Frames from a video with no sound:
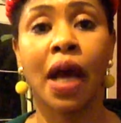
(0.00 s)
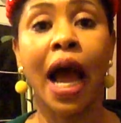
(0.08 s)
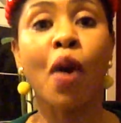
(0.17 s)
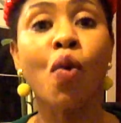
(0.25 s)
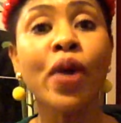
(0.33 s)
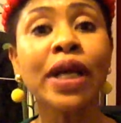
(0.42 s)

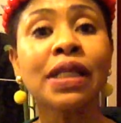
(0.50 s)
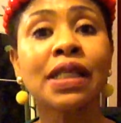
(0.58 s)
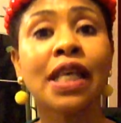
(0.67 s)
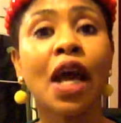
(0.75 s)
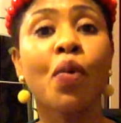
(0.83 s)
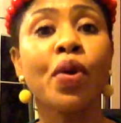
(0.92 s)
And we
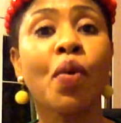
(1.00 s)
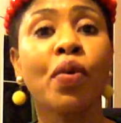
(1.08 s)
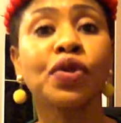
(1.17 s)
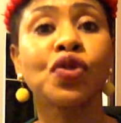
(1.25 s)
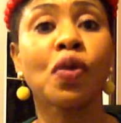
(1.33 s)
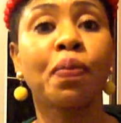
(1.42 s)
say we
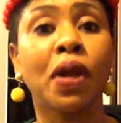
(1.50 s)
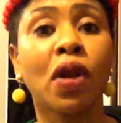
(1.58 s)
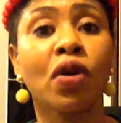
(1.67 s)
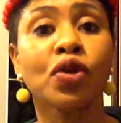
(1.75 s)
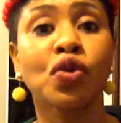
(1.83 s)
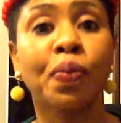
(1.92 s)
want to
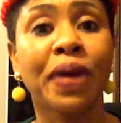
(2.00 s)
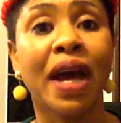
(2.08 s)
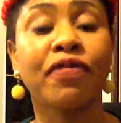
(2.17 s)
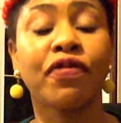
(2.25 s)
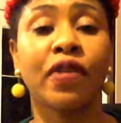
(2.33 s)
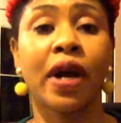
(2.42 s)
belong to
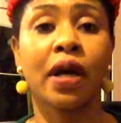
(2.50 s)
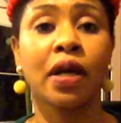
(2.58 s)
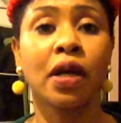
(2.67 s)
Biafra.